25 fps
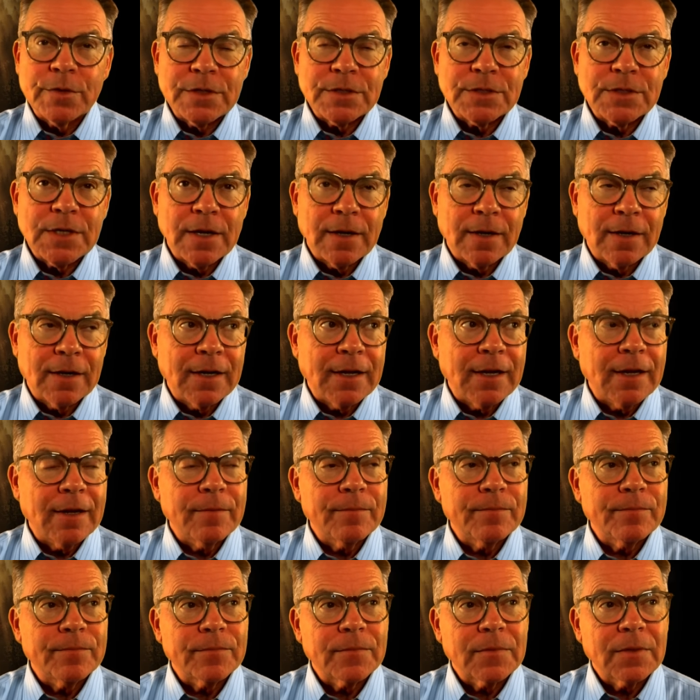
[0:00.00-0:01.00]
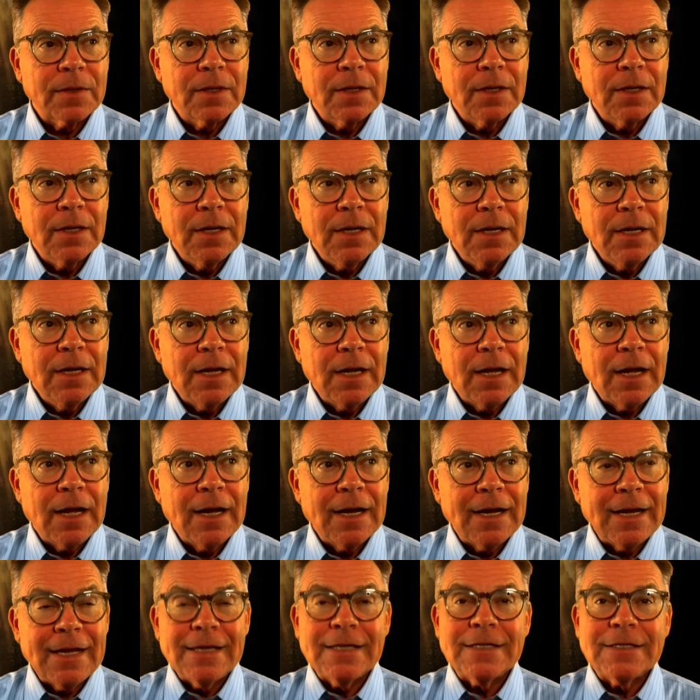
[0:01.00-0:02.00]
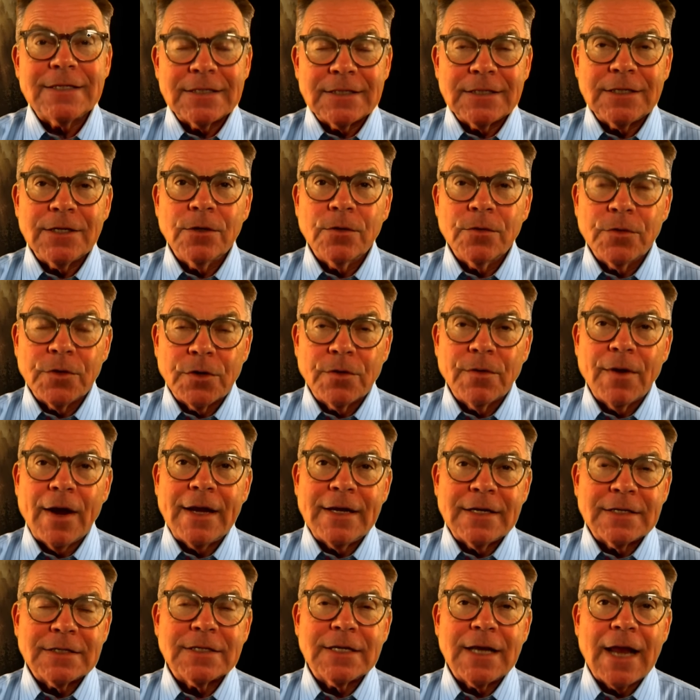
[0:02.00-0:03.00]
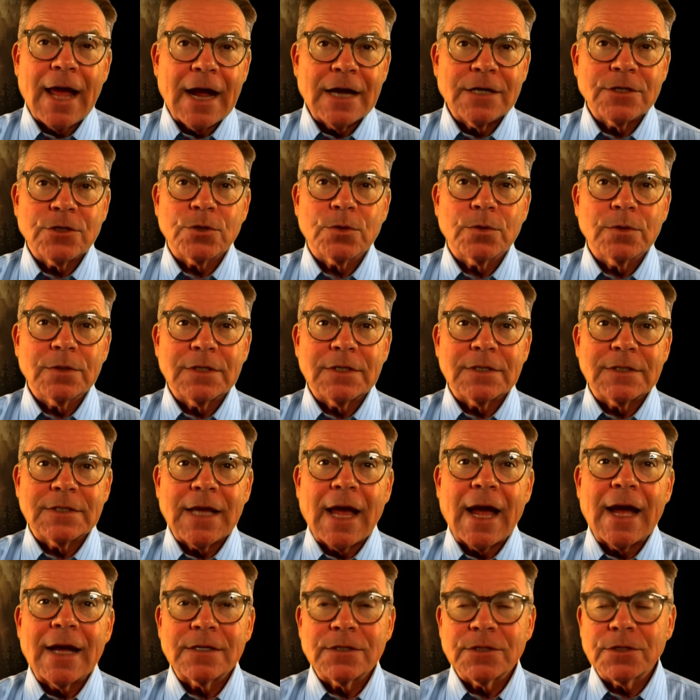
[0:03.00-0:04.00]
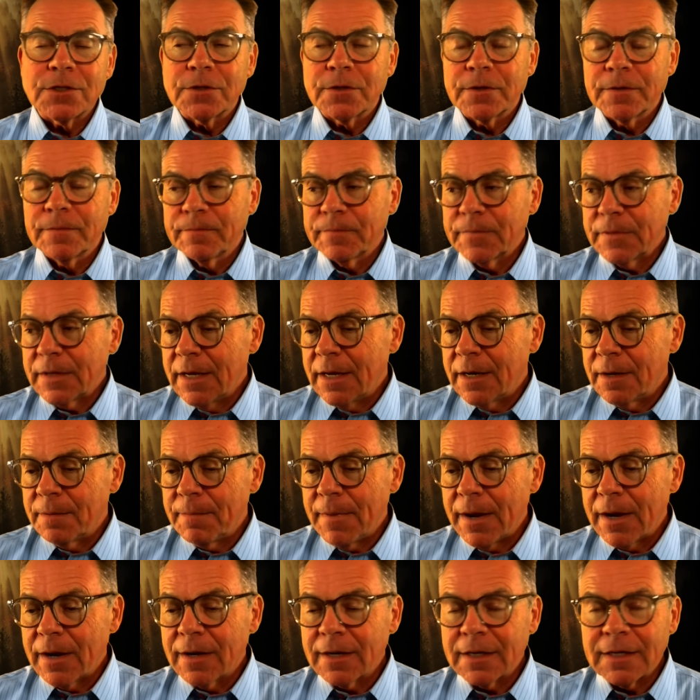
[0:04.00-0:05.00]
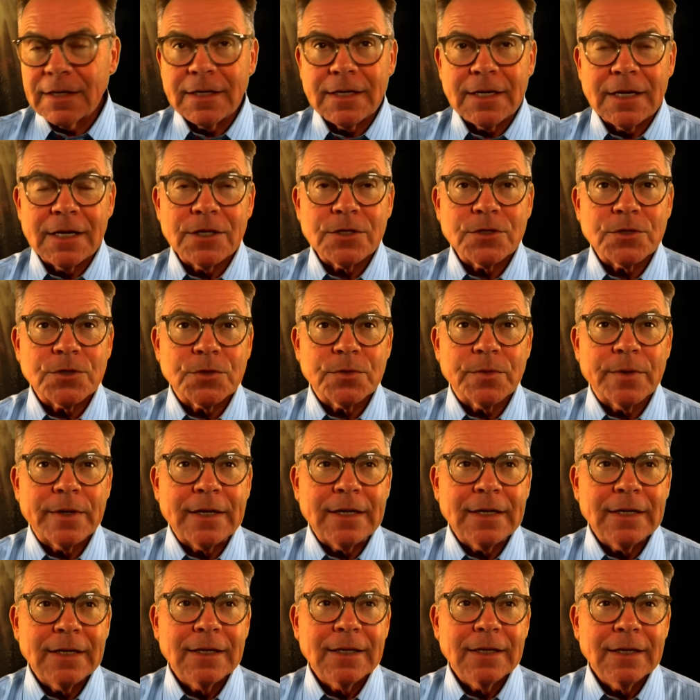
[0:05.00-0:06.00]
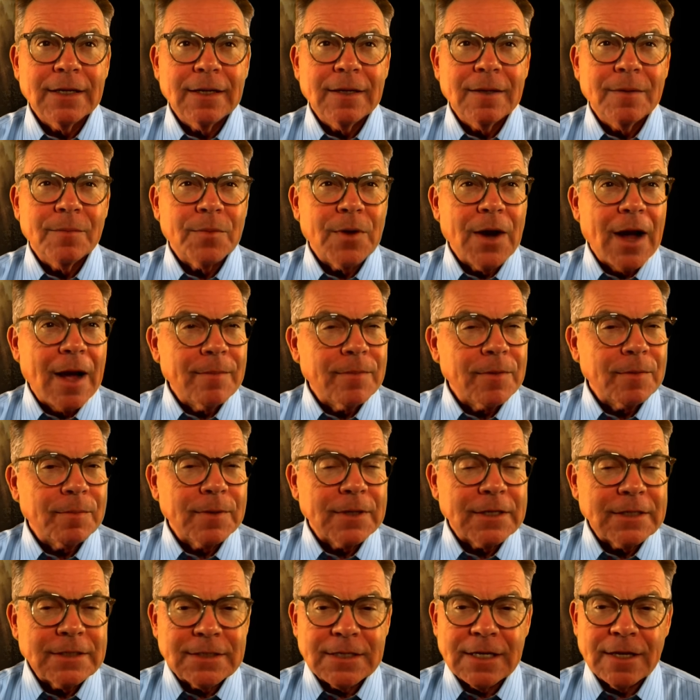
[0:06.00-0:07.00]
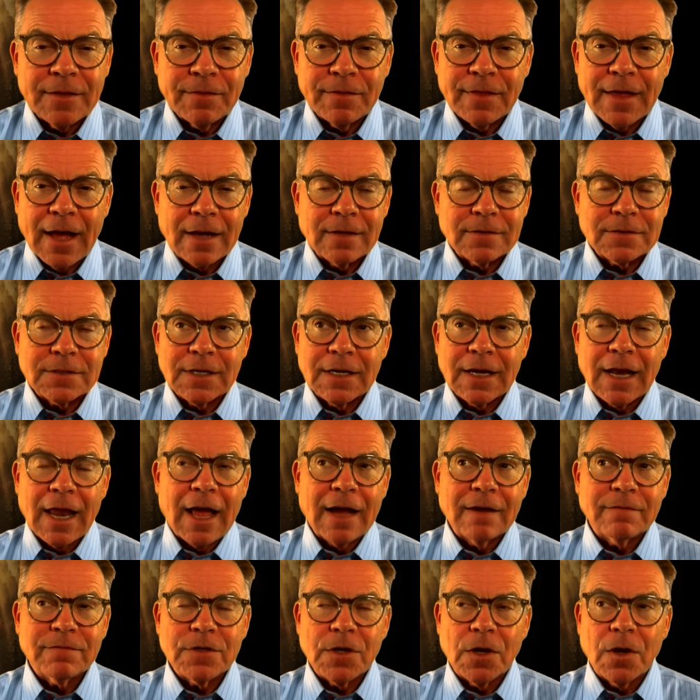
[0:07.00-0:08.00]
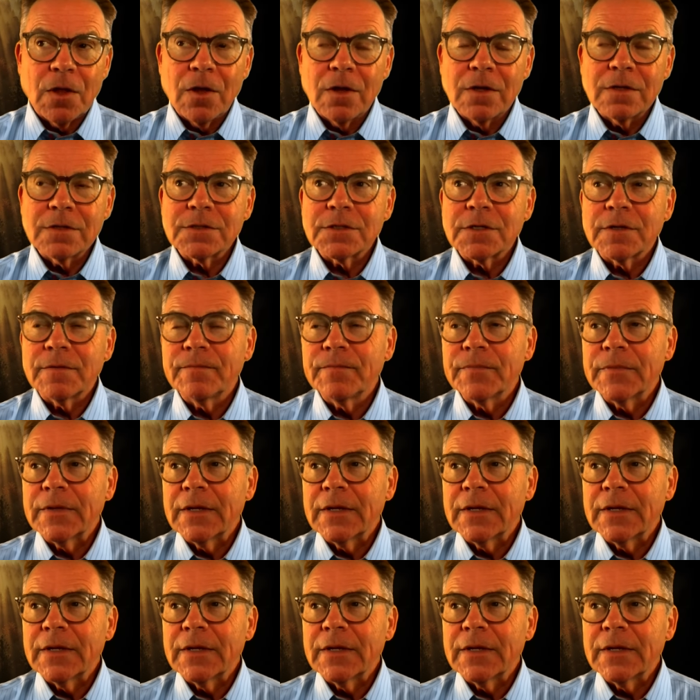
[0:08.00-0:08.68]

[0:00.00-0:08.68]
this area. It is still the greatest natural disaster in American history, probably 10,000 lives lost.